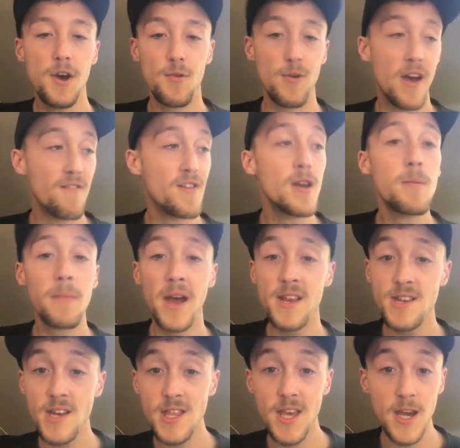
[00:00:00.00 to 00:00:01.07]
We have an
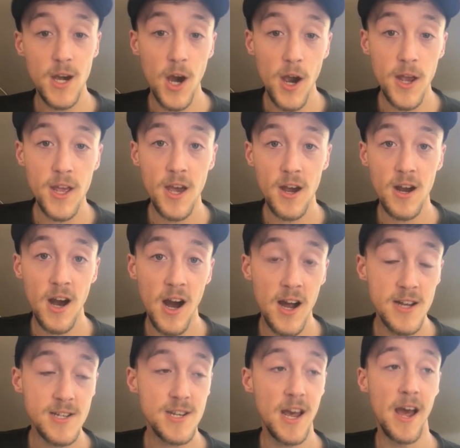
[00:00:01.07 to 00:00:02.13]
amazing thing going here,
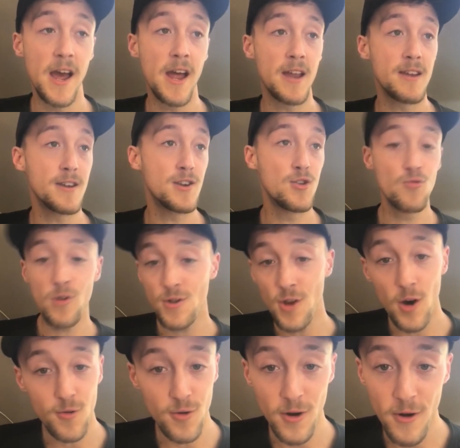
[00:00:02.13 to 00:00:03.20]
guys, and you will
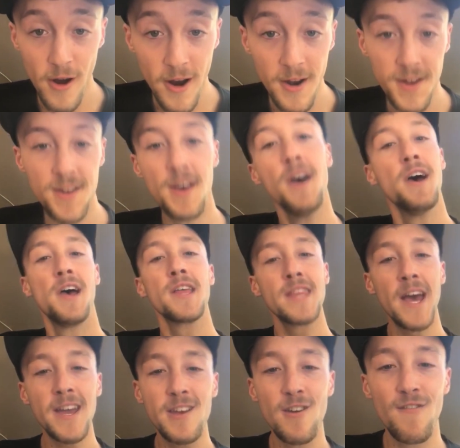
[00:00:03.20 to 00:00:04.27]
not regret it.
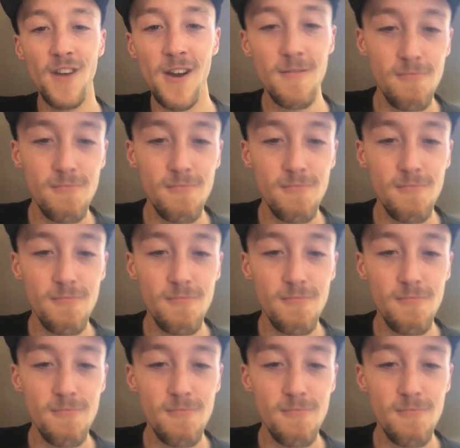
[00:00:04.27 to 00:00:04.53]
Thank you very